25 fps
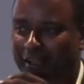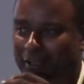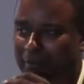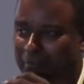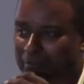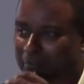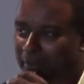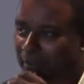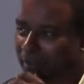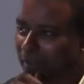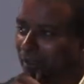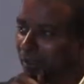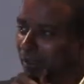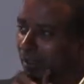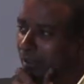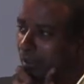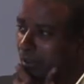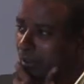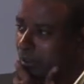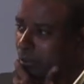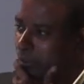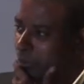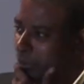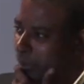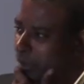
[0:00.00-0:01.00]
um,
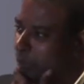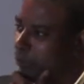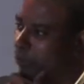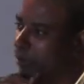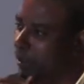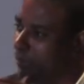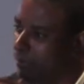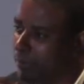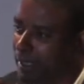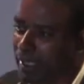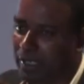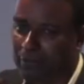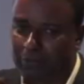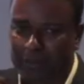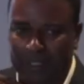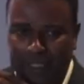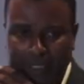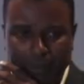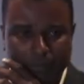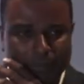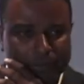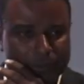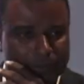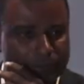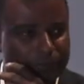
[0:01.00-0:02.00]
we, we may be
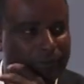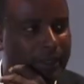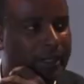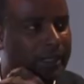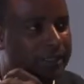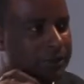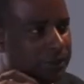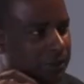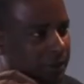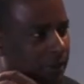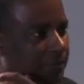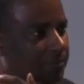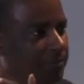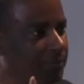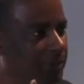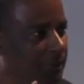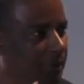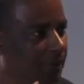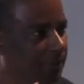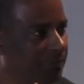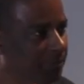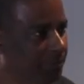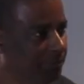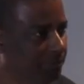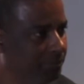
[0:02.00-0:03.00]
able to find some
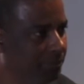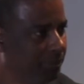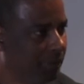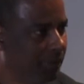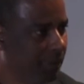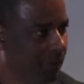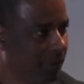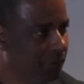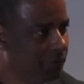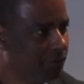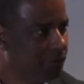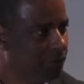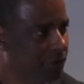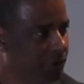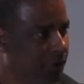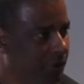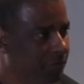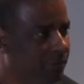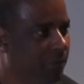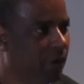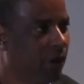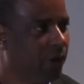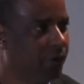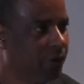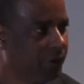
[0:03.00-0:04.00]
some
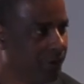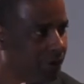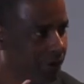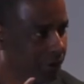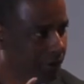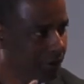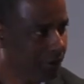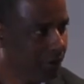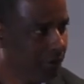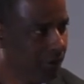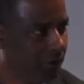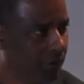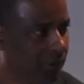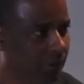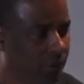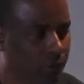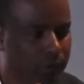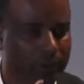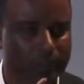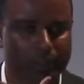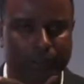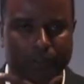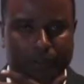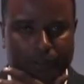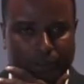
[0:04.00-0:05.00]
interested parties uh,
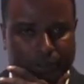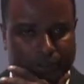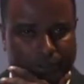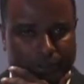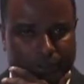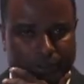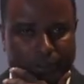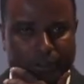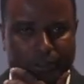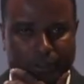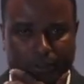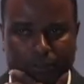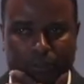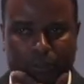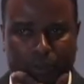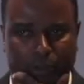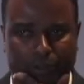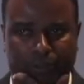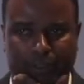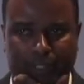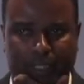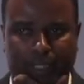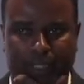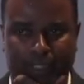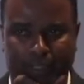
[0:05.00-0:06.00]
willing to, to
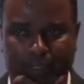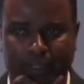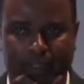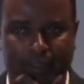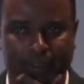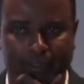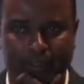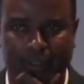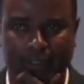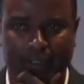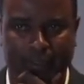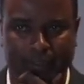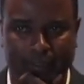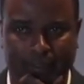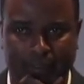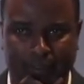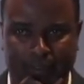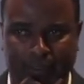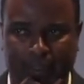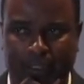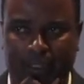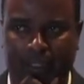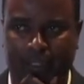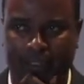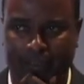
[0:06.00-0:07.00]
support that. And
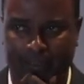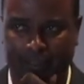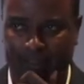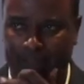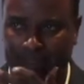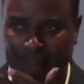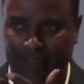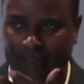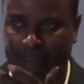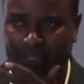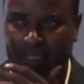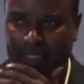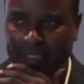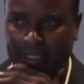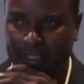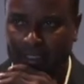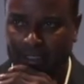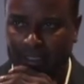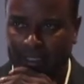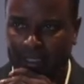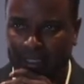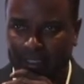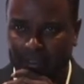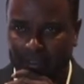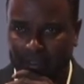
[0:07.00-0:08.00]
uh, again,
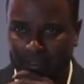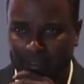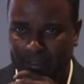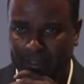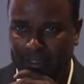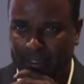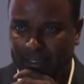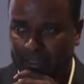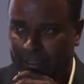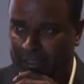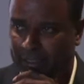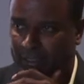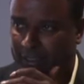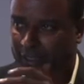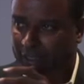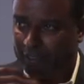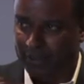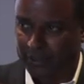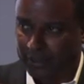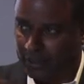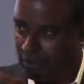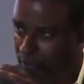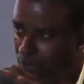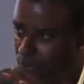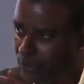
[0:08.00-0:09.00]
I, I
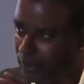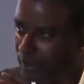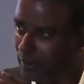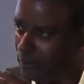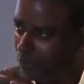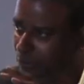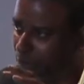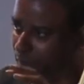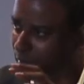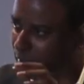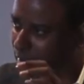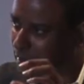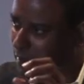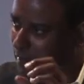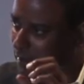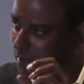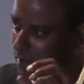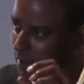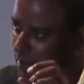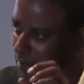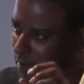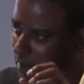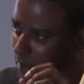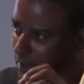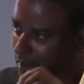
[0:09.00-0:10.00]
I think with,
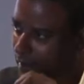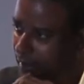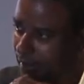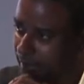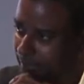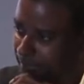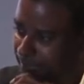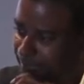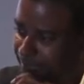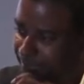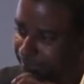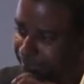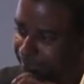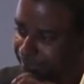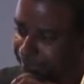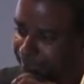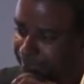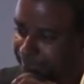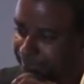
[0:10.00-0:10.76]
with the um,